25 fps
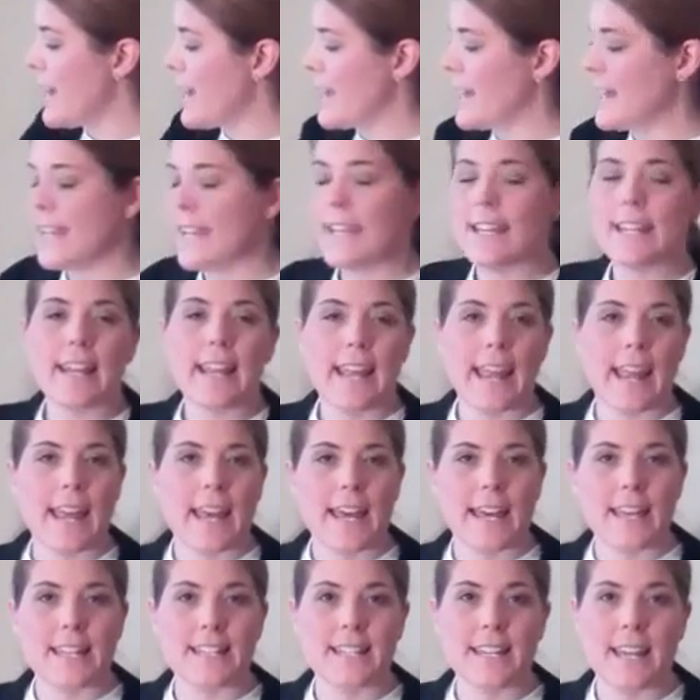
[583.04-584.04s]
in it,
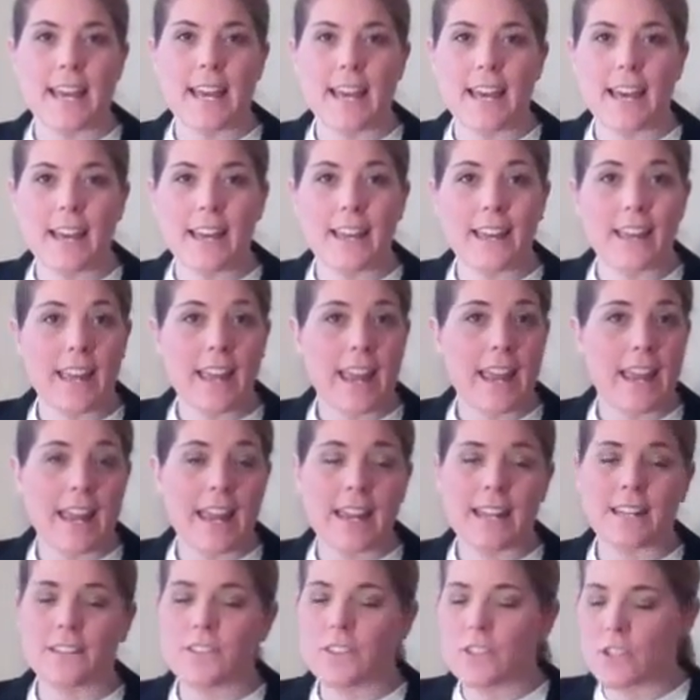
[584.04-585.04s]

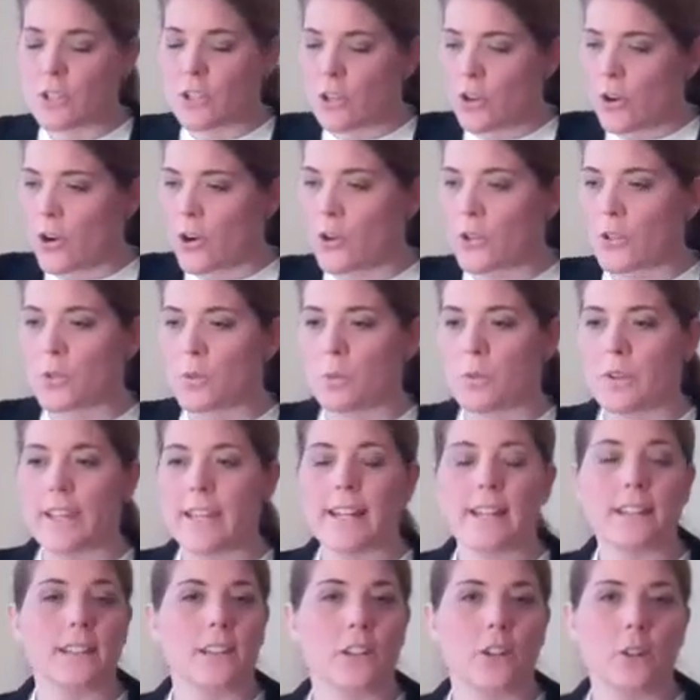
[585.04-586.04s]
and the curls will
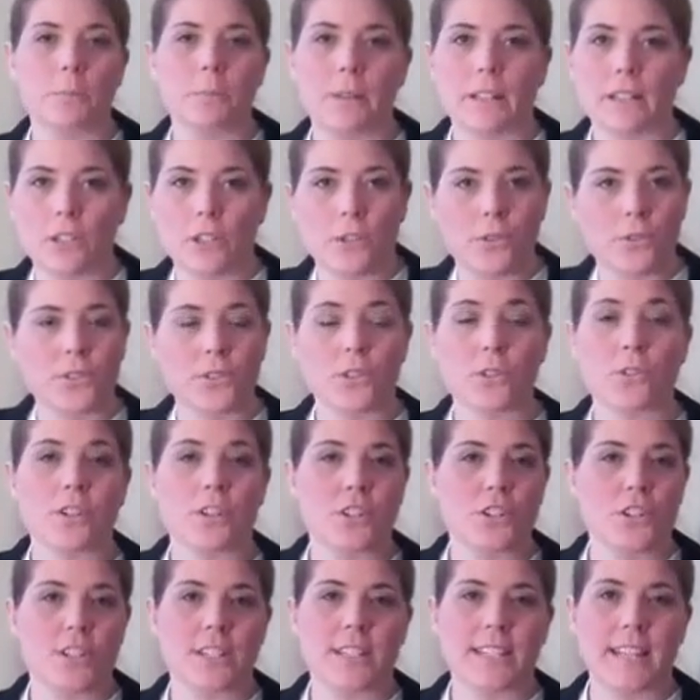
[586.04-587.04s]
get a little bit looser
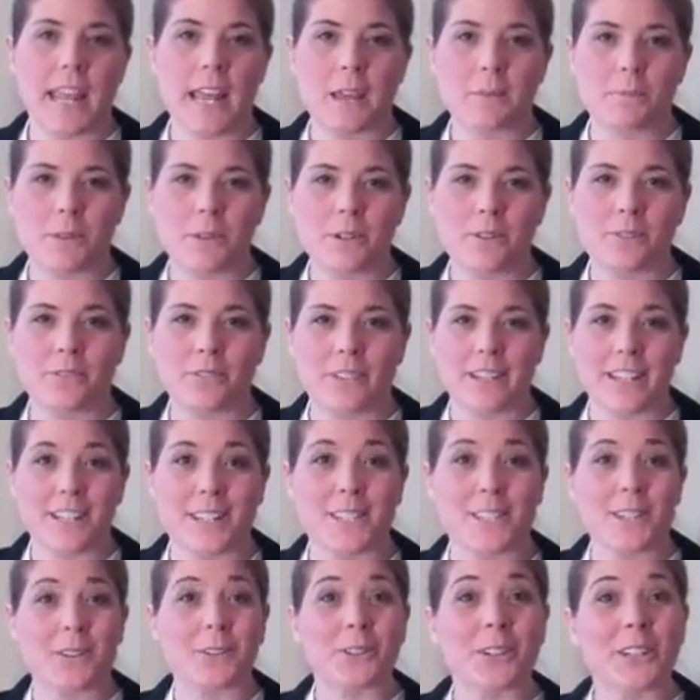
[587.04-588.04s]
and just hang beautifully.
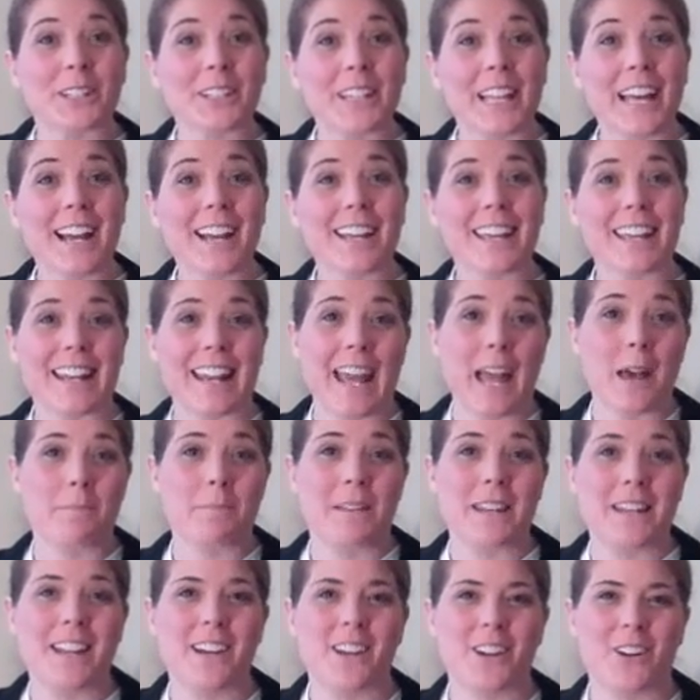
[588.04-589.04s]
So good luck and
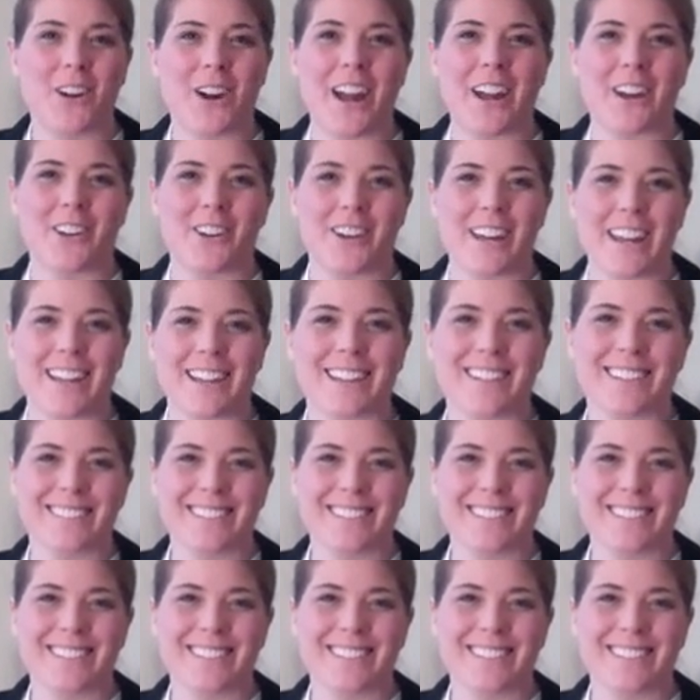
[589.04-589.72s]
happy nutcrackering.